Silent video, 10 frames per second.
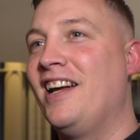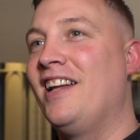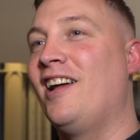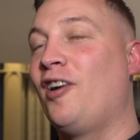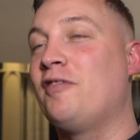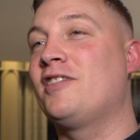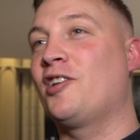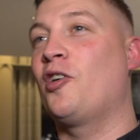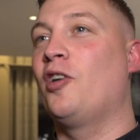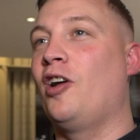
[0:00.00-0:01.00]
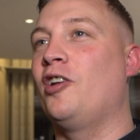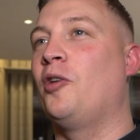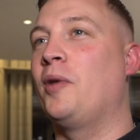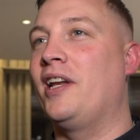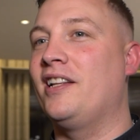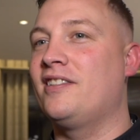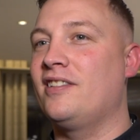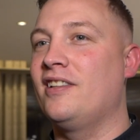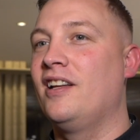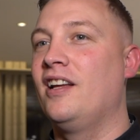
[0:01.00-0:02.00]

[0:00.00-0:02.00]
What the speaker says: and then obviously going on to win it,